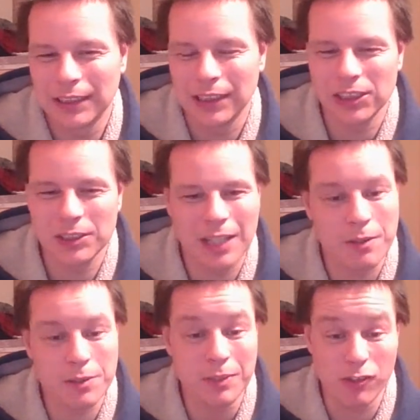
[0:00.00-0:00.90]
It just
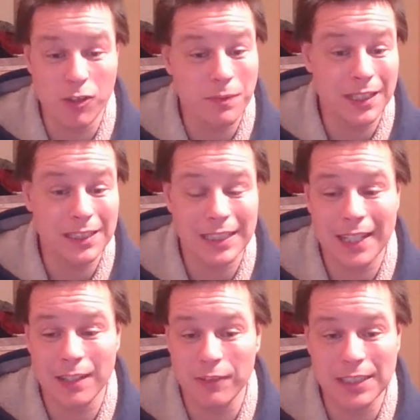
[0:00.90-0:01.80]
helps me group things
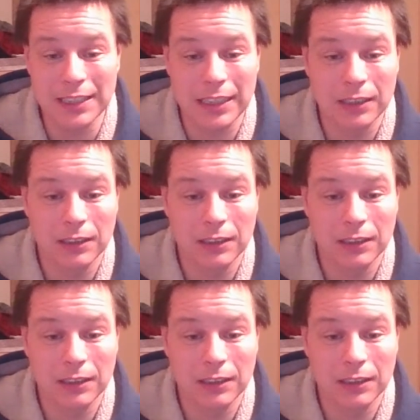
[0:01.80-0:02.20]
together easily.